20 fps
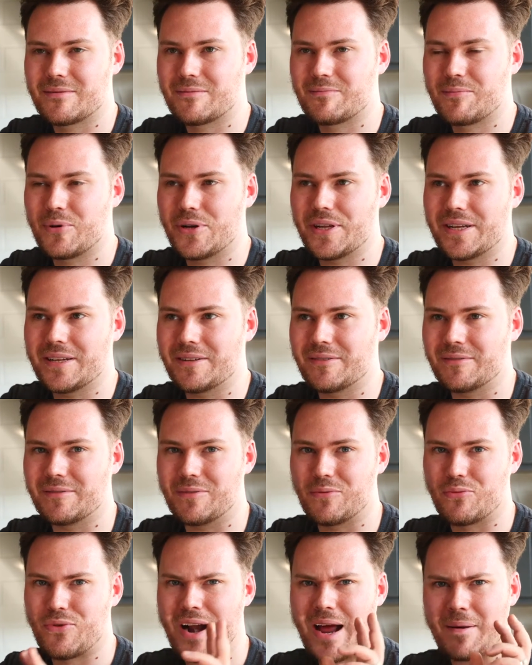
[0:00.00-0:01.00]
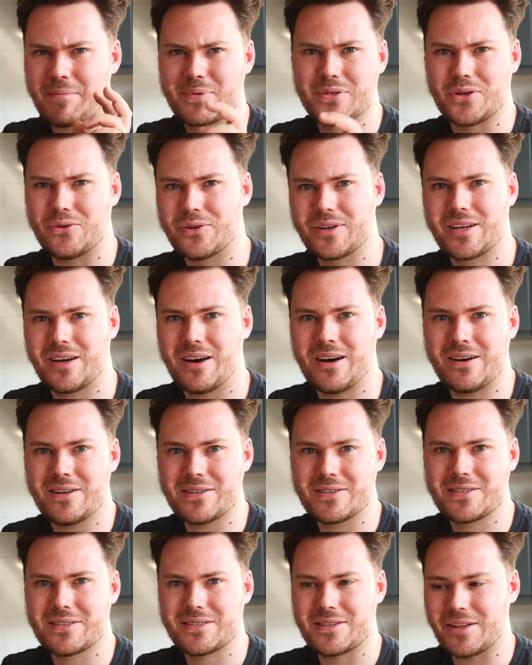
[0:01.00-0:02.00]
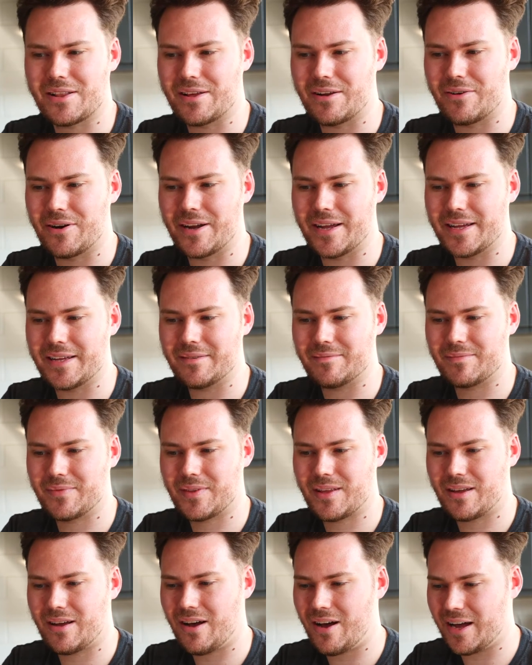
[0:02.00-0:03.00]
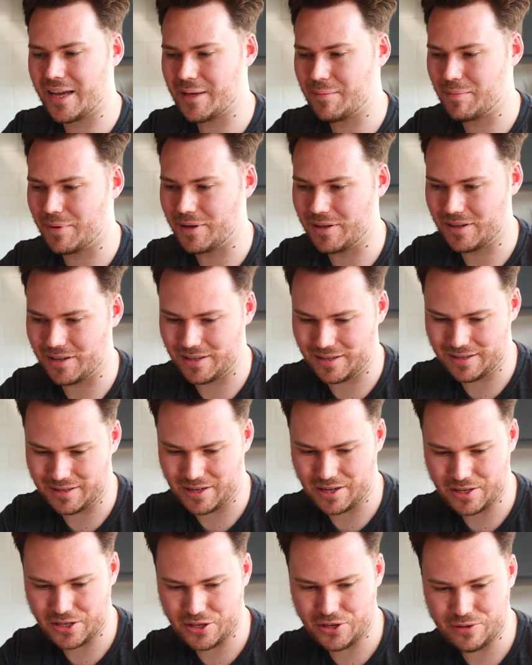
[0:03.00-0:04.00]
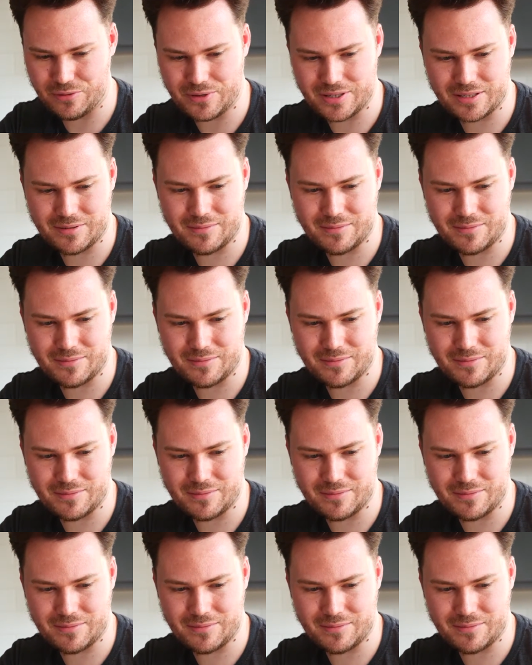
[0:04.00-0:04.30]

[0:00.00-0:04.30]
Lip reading: putting wraps on cars, so they're a hyper acute